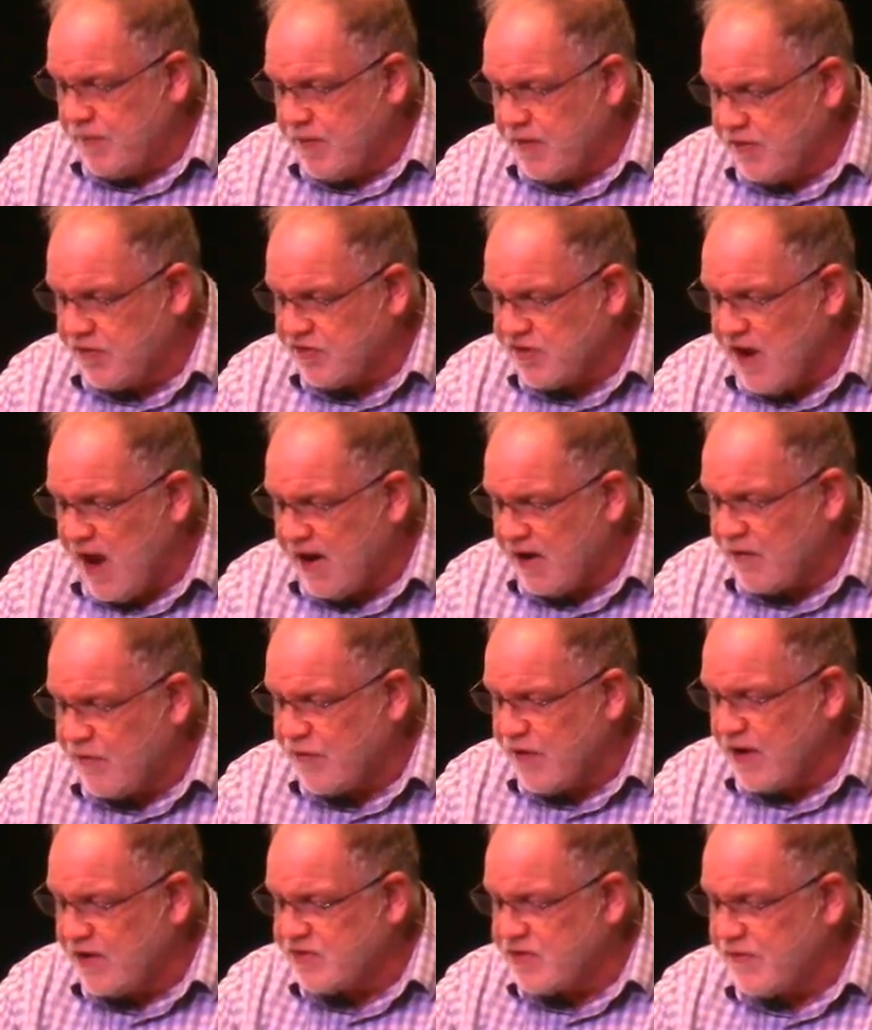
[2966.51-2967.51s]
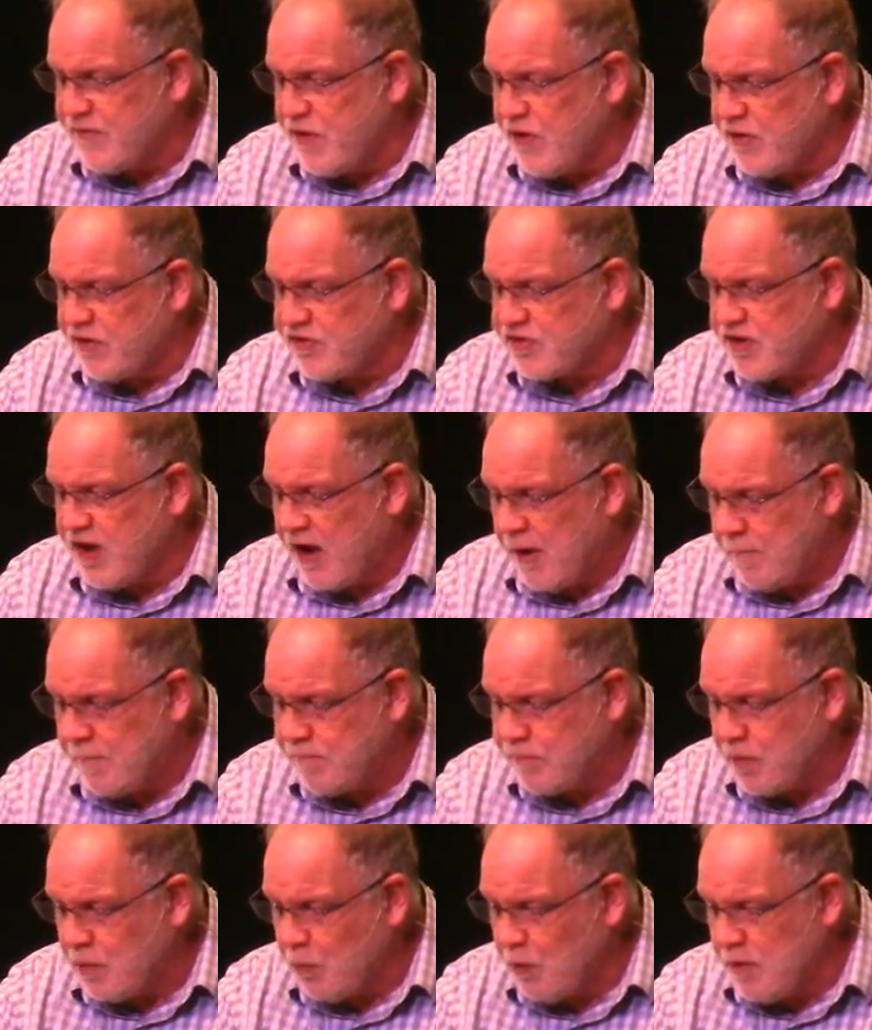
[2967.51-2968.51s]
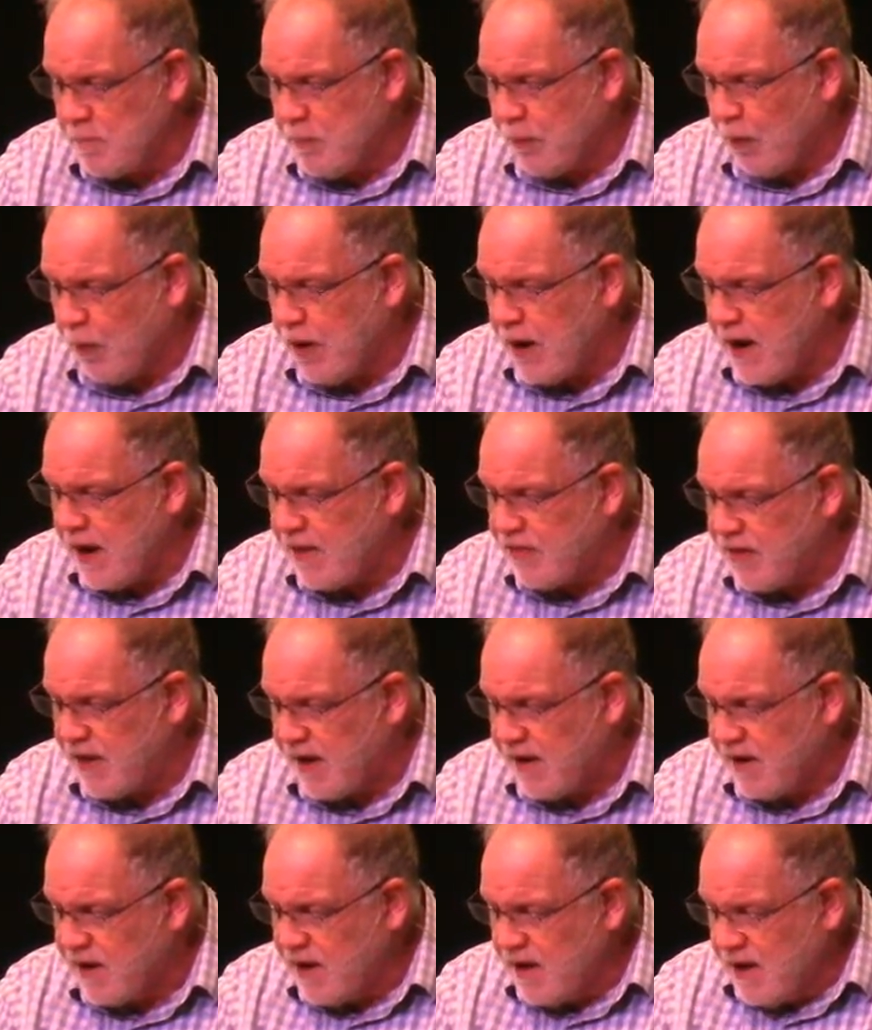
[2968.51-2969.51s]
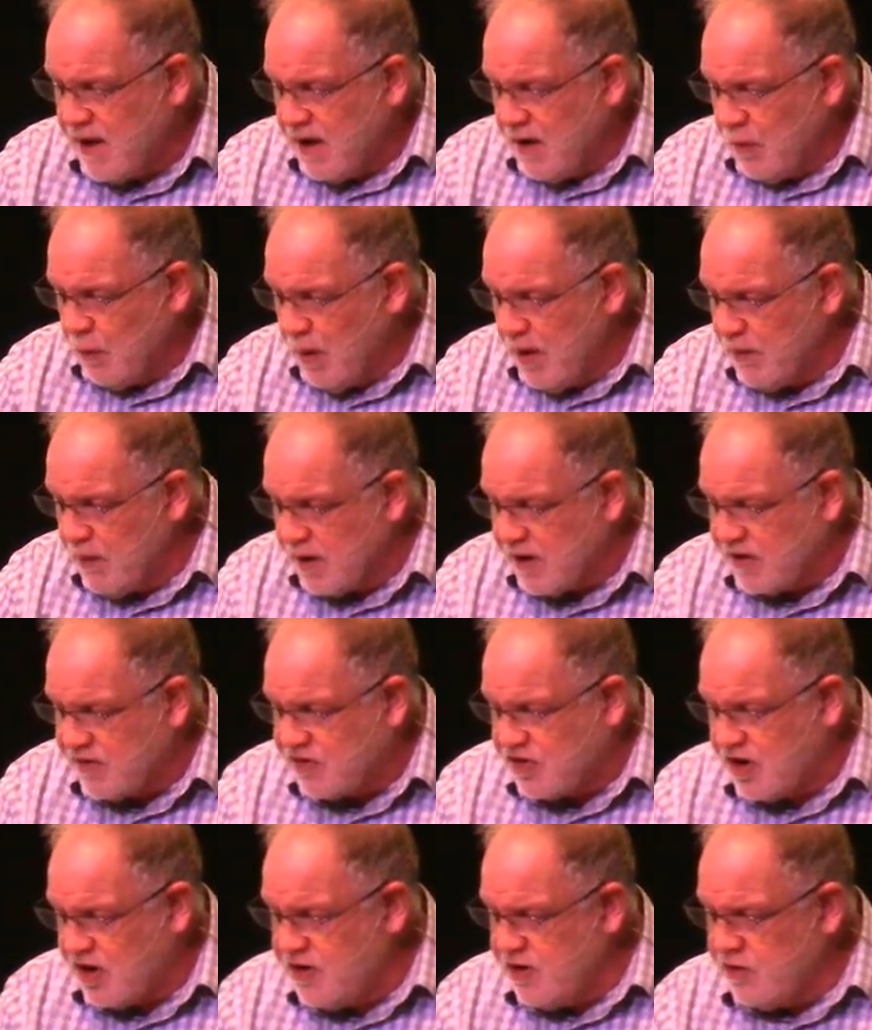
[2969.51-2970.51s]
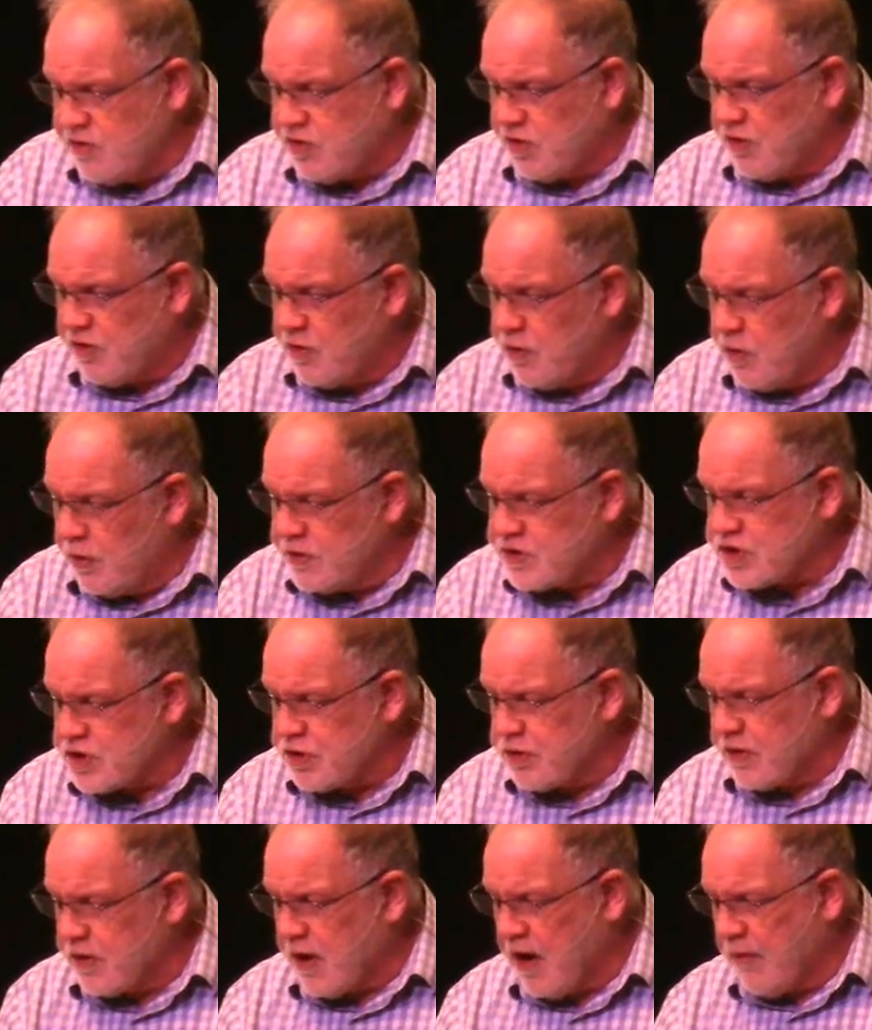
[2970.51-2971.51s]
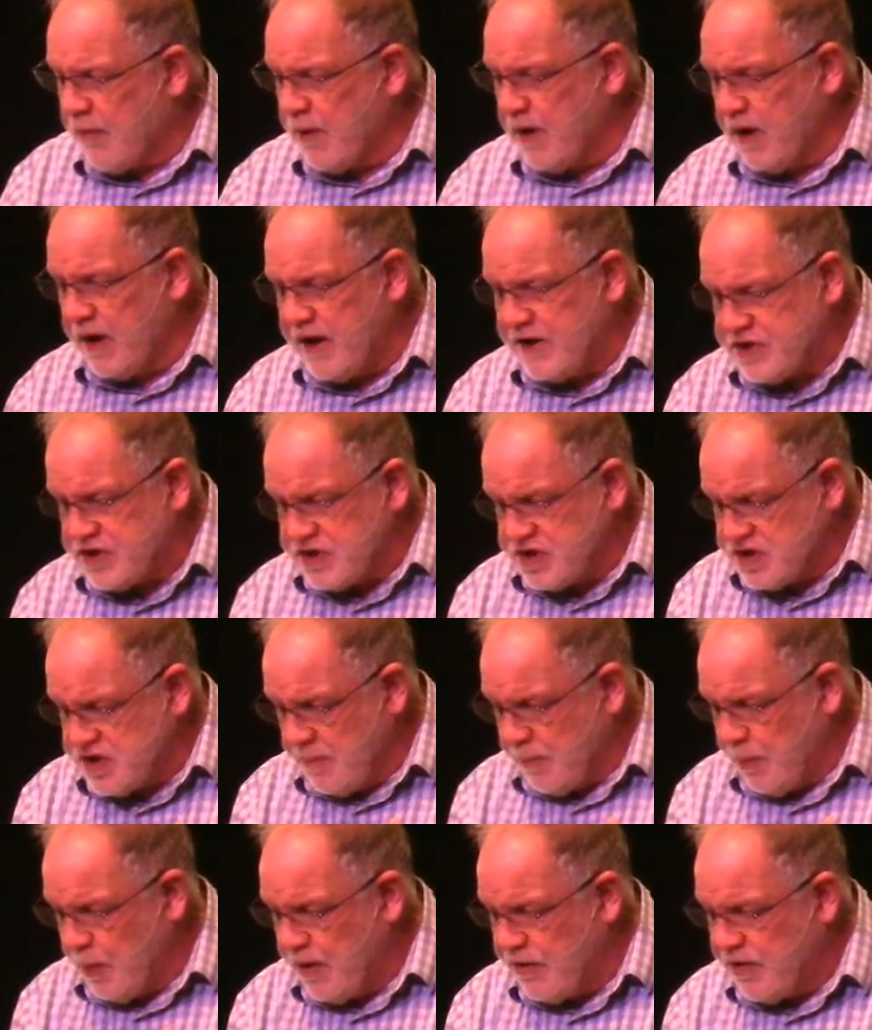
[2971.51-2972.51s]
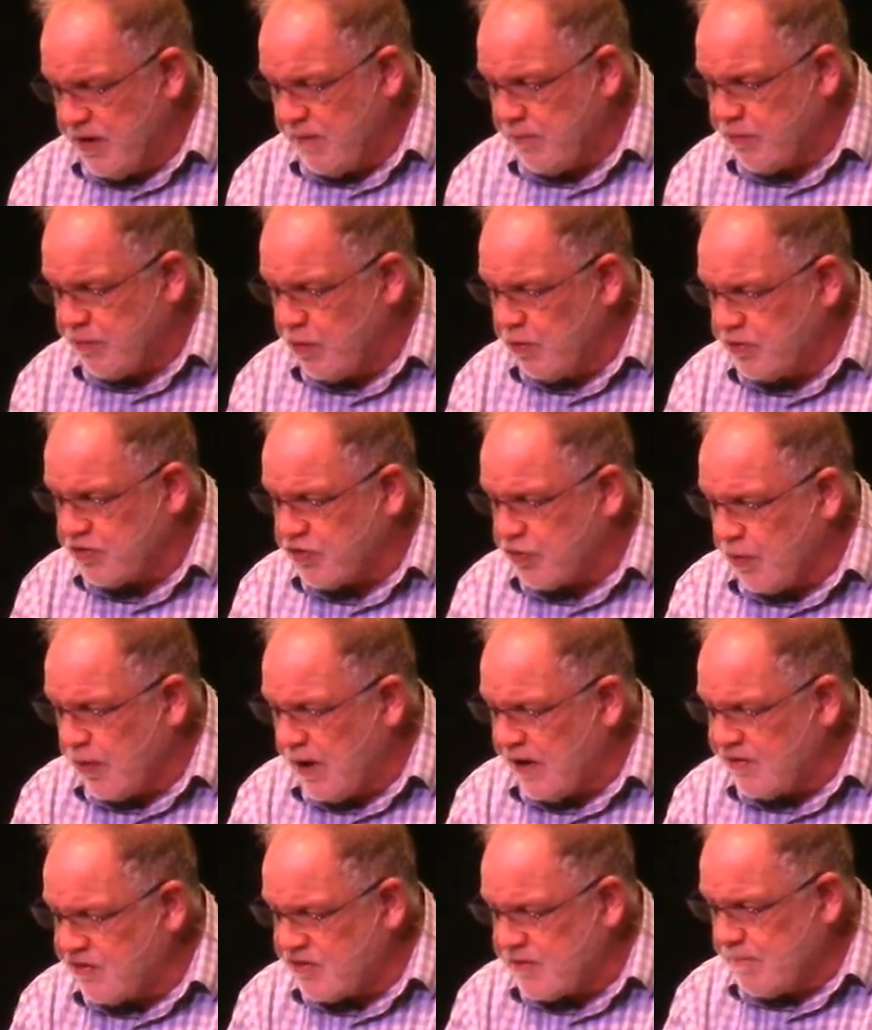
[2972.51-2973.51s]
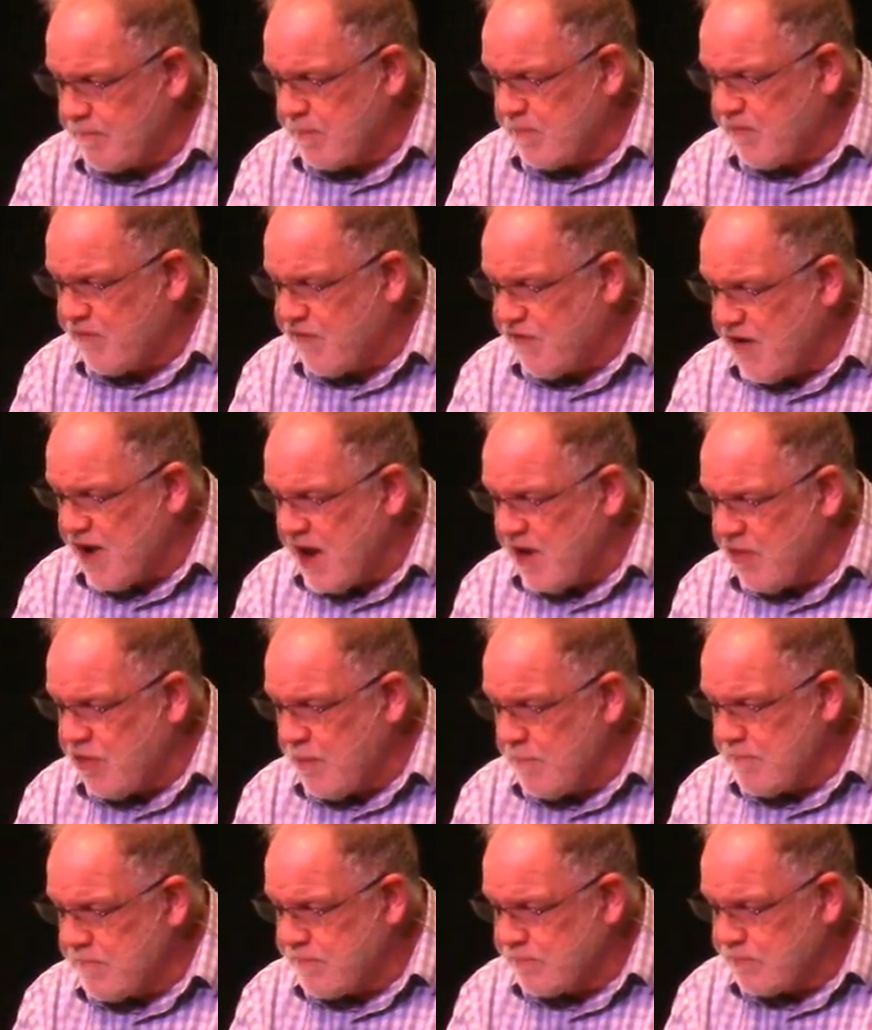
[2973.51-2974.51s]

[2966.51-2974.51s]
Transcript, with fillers: the sacrifice of your Son, we pray that we will continue to nurture our relationship with him through trust, faith,